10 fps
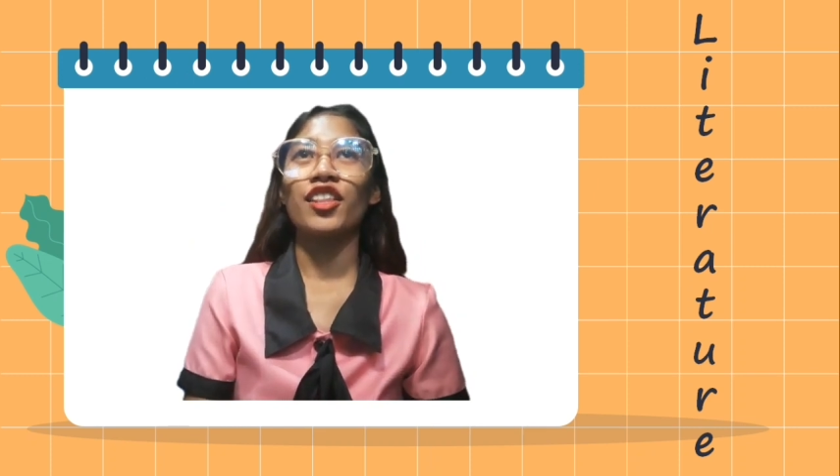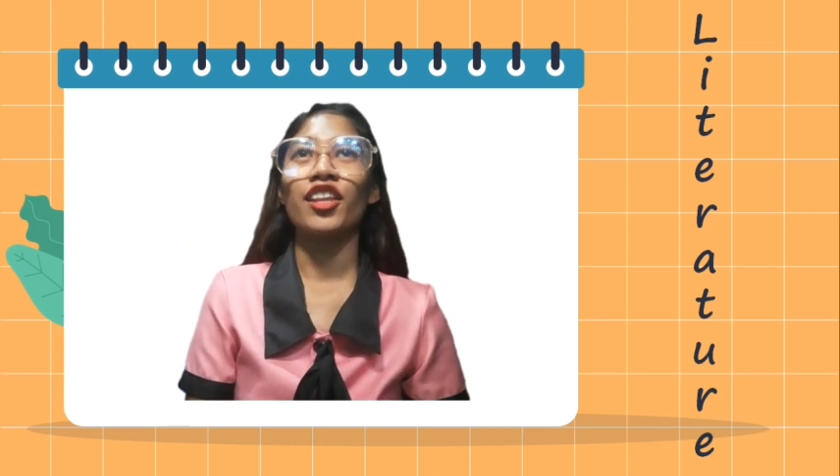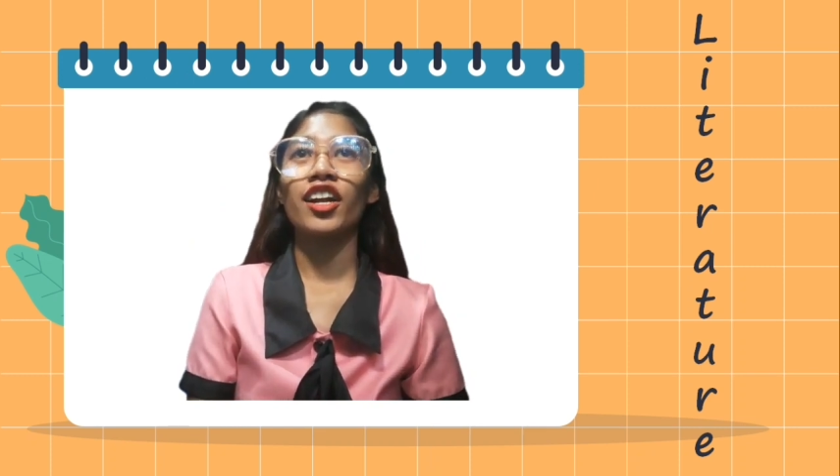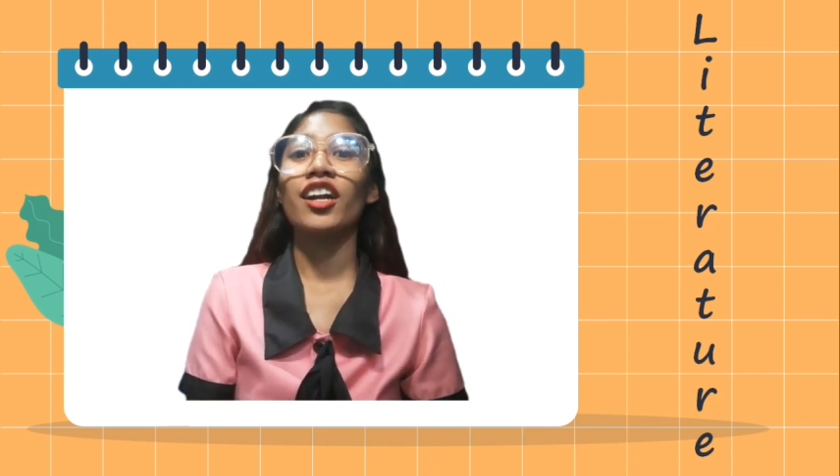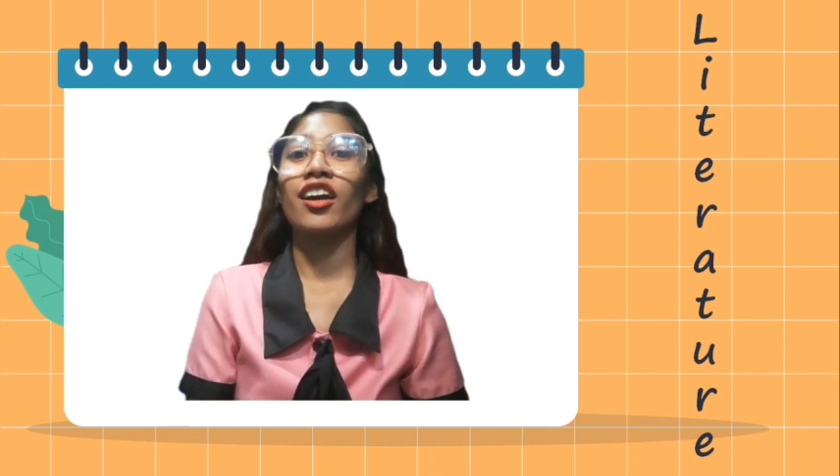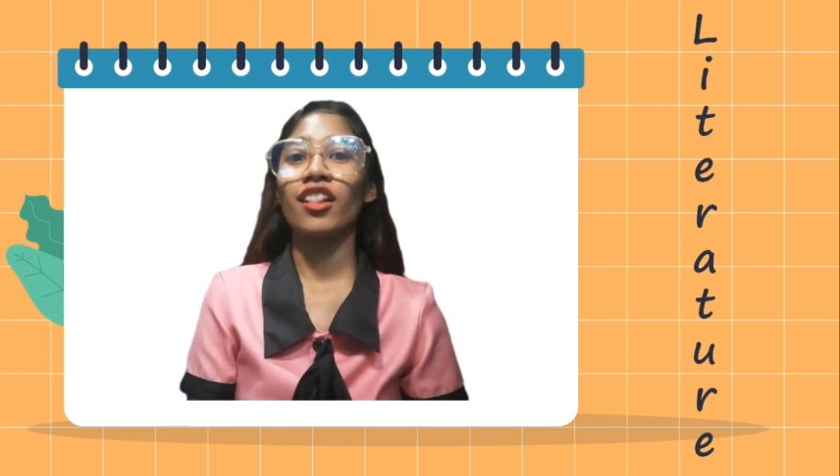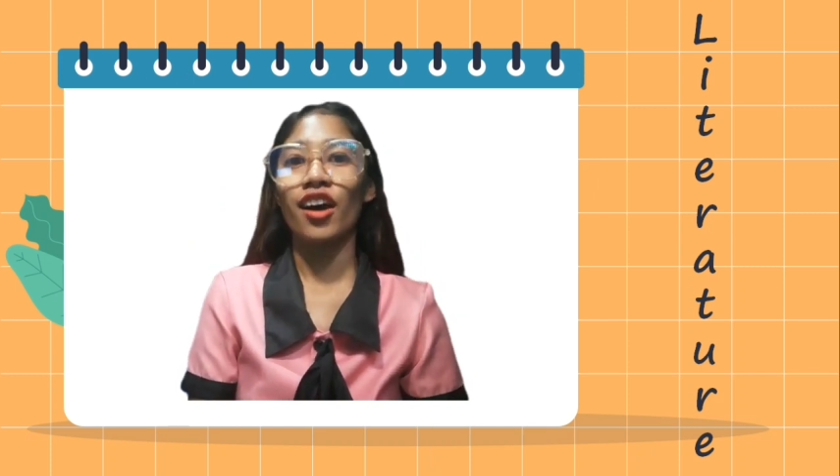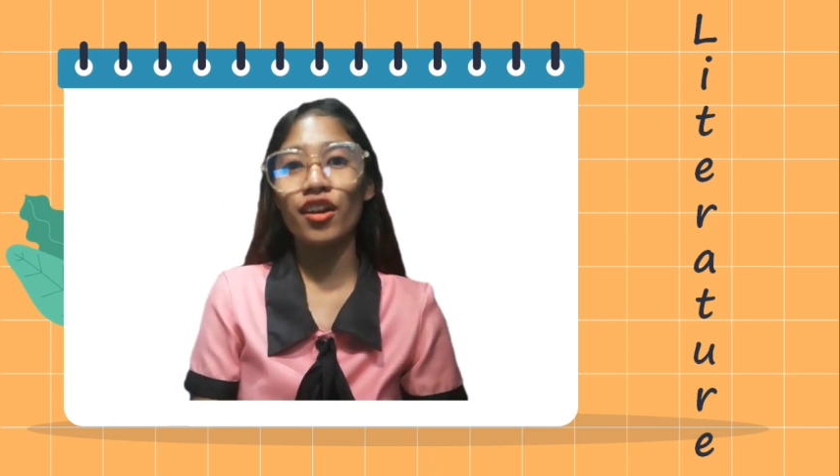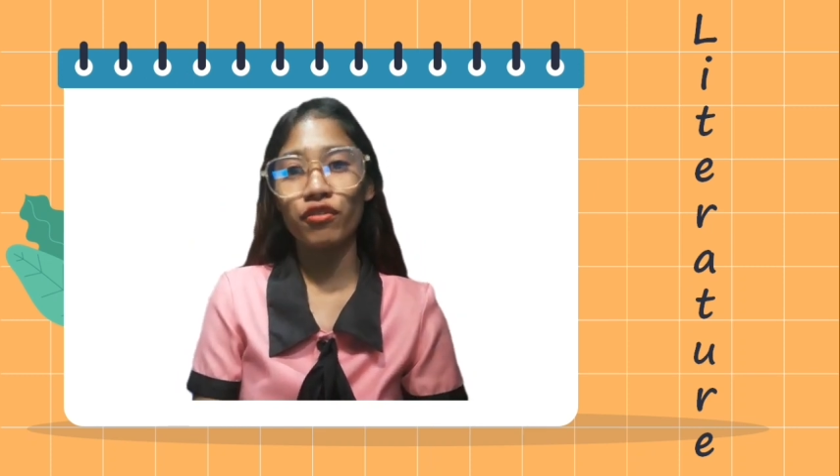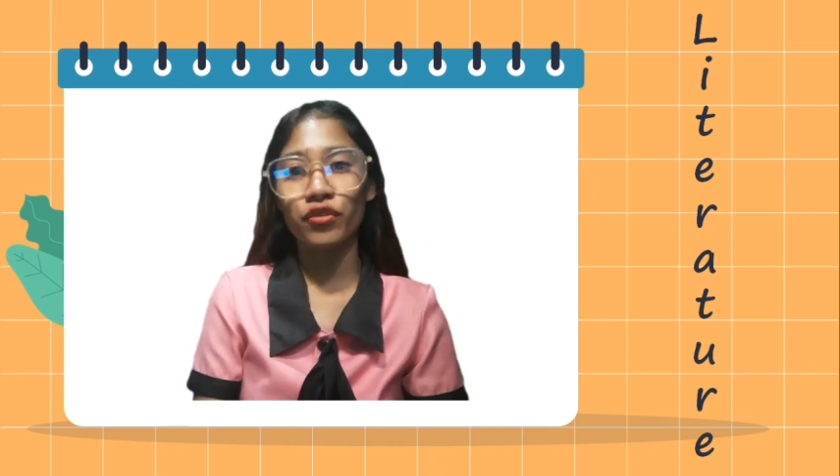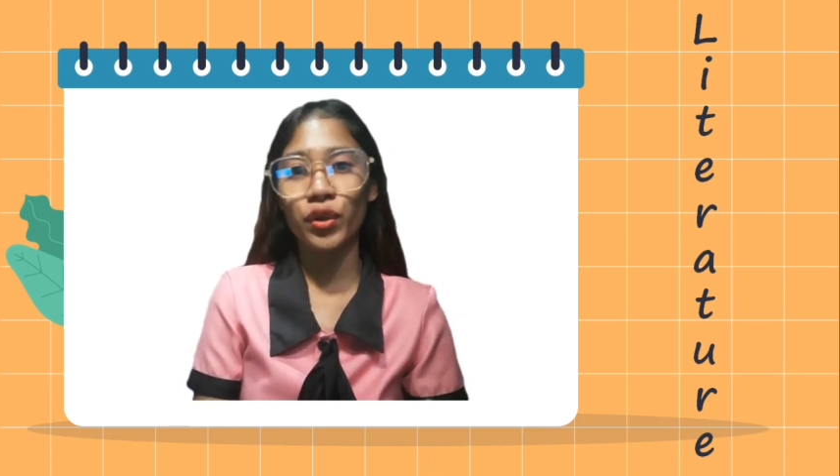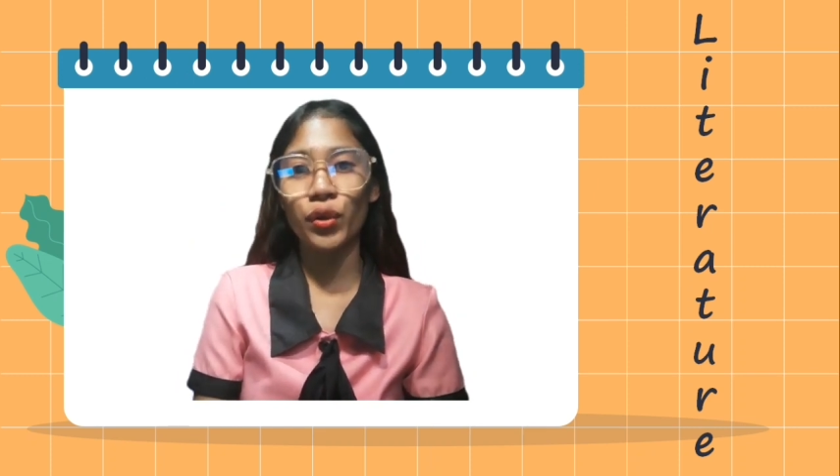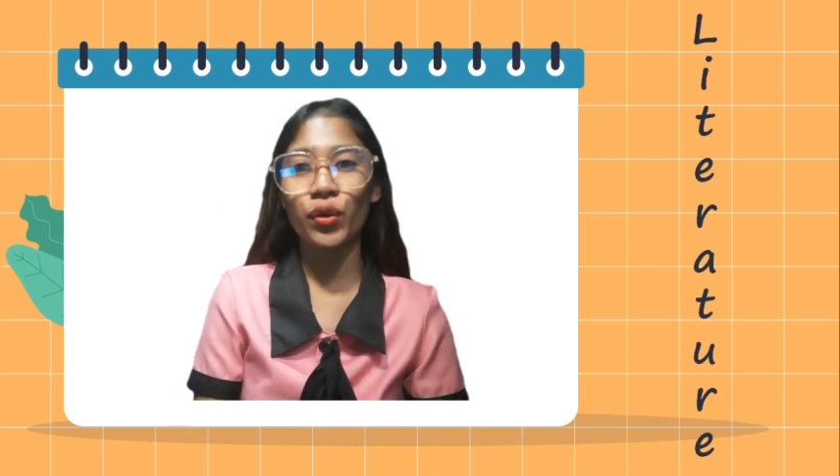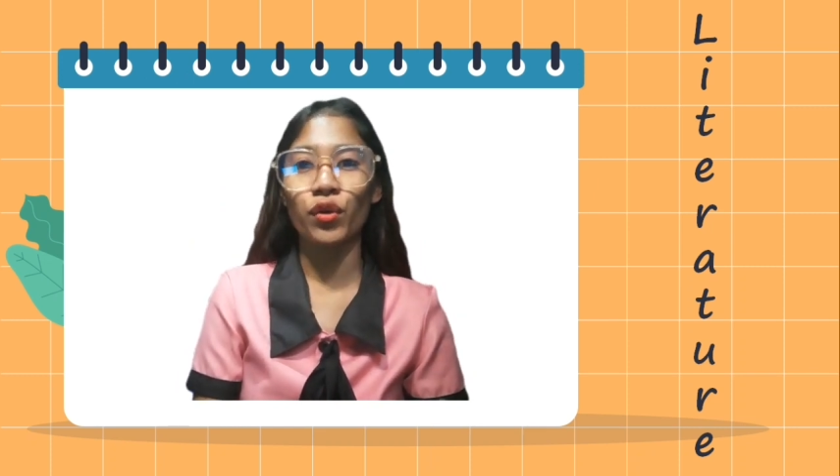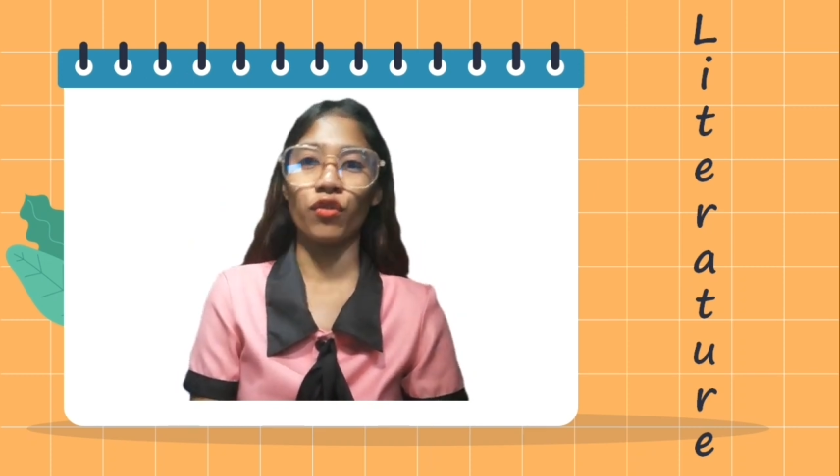there are a lot of
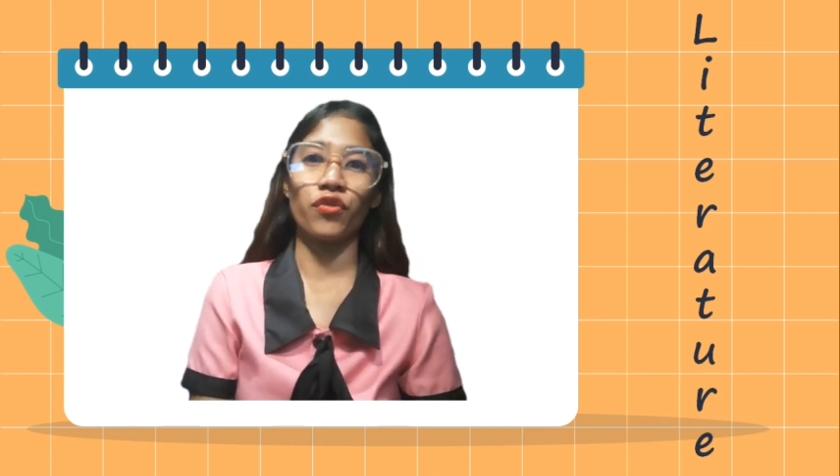you who